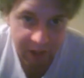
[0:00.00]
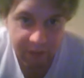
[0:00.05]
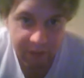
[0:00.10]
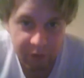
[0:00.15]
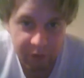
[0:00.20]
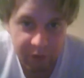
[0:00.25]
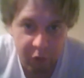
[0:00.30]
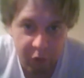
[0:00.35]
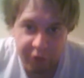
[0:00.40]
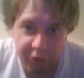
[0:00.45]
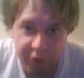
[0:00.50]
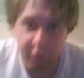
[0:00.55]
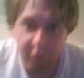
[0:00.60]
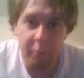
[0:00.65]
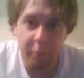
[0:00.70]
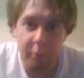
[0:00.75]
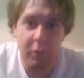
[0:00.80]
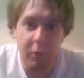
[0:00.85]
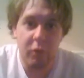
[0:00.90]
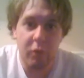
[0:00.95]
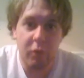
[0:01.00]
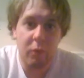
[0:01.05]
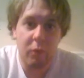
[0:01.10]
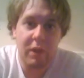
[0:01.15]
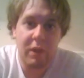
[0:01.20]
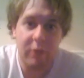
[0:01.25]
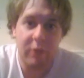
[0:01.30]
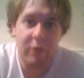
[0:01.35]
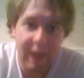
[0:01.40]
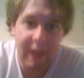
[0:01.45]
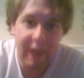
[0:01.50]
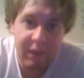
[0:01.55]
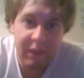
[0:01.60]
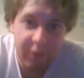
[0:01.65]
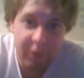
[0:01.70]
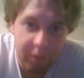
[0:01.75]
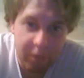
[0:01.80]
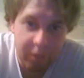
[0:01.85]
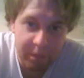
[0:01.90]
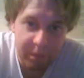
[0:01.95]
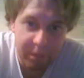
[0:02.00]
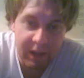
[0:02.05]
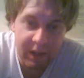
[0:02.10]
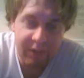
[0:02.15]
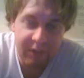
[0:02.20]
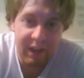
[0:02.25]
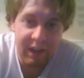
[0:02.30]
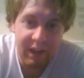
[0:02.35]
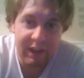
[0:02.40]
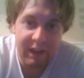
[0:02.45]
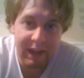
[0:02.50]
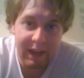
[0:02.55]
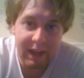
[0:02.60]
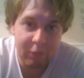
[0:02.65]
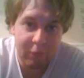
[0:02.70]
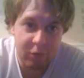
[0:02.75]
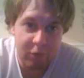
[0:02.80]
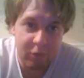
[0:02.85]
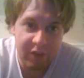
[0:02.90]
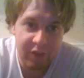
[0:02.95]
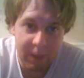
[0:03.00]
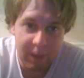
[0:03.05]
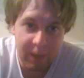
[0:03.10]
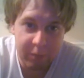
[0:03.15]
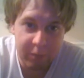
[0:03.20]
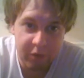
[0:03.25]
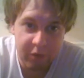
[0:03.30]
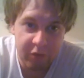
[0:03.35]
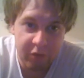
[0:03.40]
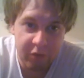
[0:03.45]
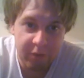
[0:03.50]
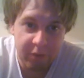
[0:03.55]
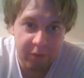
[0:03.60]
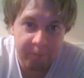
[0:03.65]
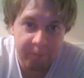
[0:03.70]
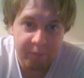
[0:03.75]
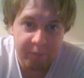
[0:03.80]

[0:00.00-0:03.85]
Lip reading: There's also a mode where you get to play 10 extra chapters